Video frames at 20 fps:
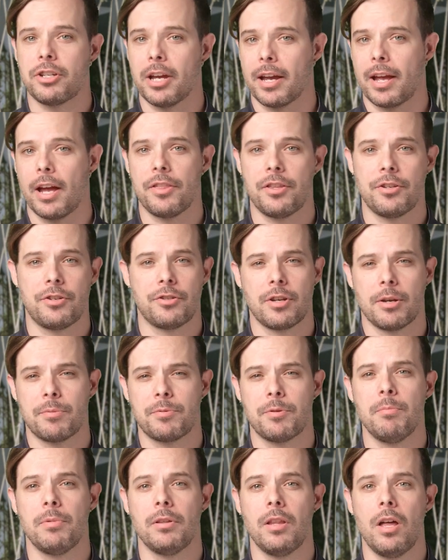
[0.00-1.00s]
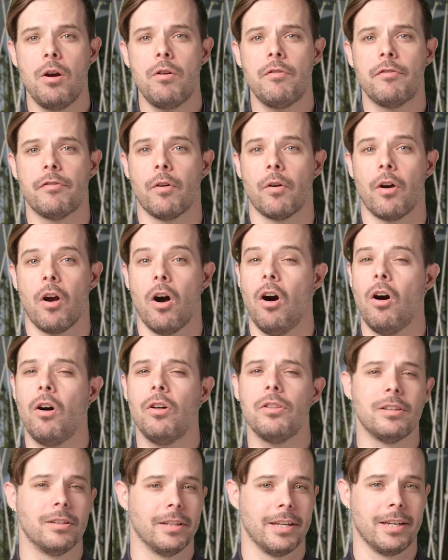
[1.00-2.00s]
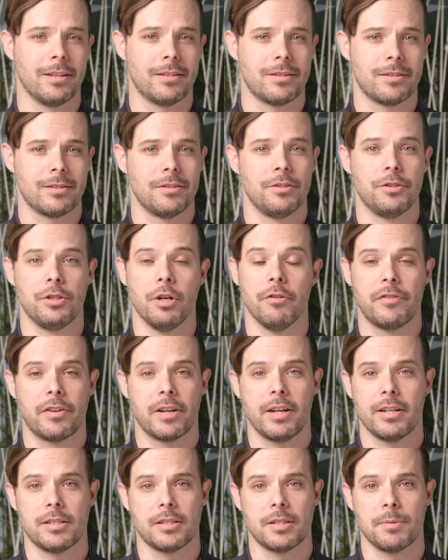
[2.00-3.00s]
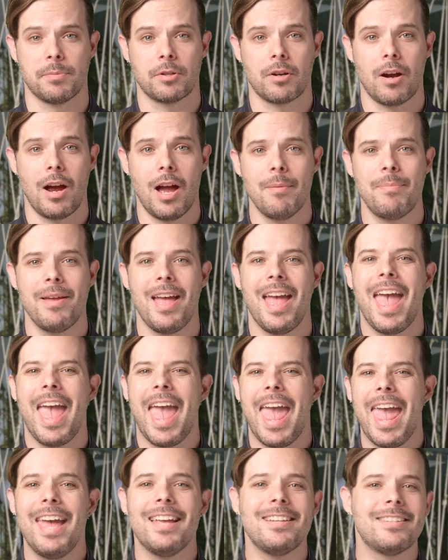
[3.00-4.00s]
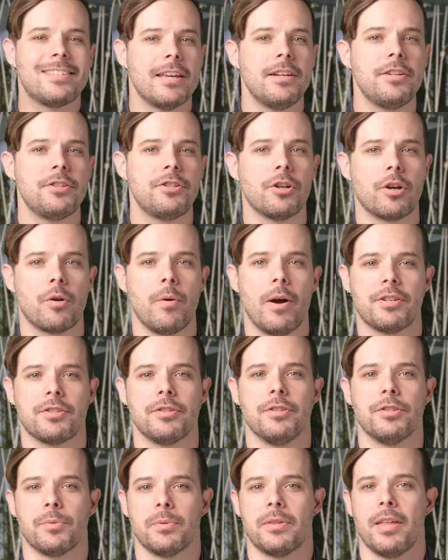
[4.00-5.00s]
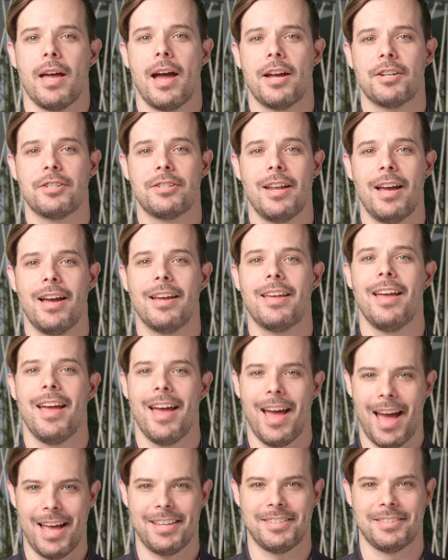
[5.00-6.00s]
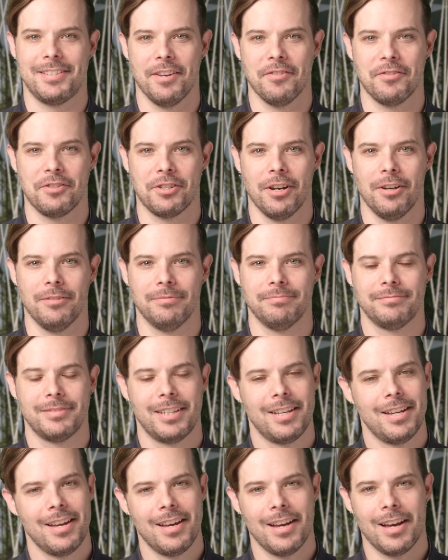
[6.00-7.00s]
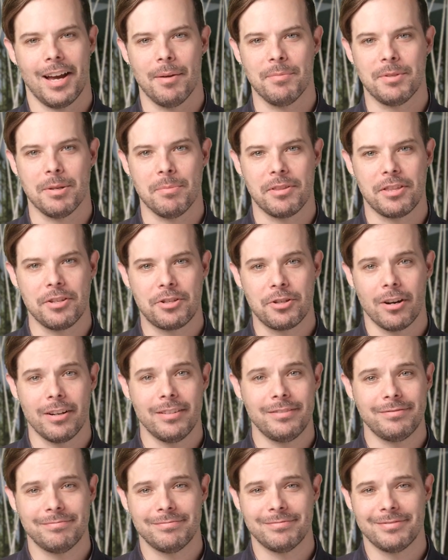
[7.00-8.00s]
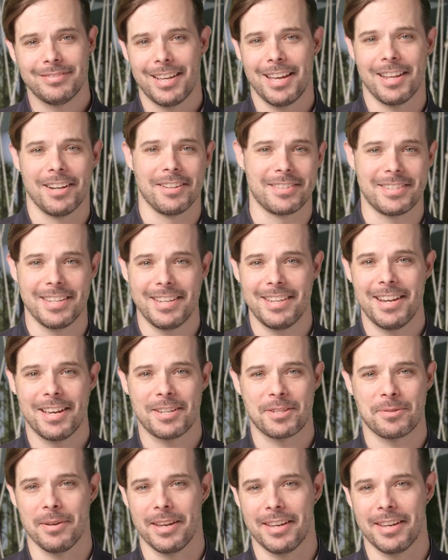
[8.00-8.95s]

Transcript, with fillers: check out the description below for all the links. Don't forget to subscribe and send us your questions with the hashtag AskDevShow. I'm Timothy Jordan, and I'll see you next